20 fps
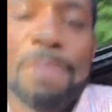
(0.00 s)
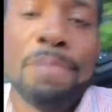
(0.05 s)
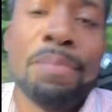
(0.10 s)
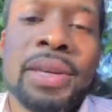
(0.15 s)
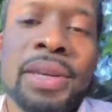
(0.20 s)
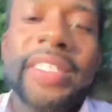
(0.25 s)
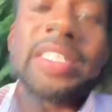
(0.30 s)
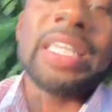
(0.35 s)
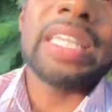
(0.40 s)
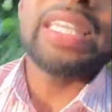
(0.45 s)

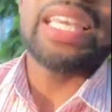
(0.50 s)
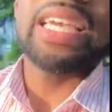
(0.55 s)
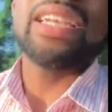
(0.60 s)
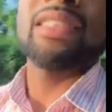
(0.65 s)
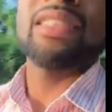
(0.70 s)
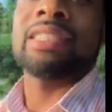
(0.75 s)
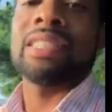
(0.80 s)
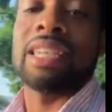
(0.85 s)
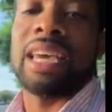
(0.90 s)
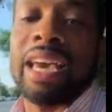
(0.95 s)
Because at the end
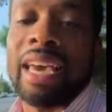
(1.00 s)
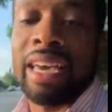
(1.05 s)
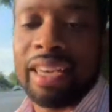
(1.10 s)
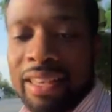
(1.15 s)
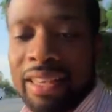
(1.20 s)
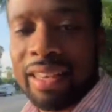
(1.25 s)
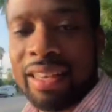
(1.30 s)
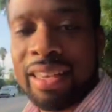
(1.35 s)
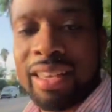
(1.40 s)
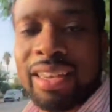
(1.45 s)
of the day,
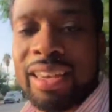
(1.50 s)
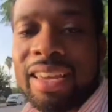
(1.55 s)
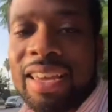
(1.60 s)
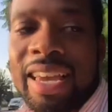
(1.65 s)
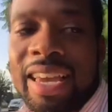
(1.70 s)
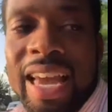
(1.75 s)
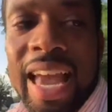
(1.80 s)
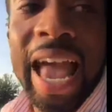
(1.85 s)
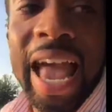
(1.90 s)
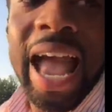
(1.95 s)

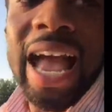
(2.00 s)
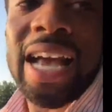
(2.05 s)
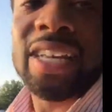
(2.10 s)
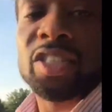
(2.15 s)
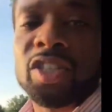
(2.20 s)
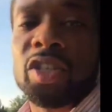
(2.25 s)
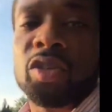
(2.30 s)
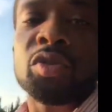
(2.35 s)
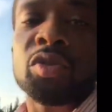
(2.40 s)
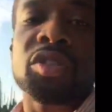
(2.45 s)

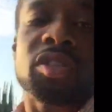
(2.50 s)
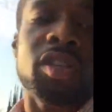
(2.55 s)
as you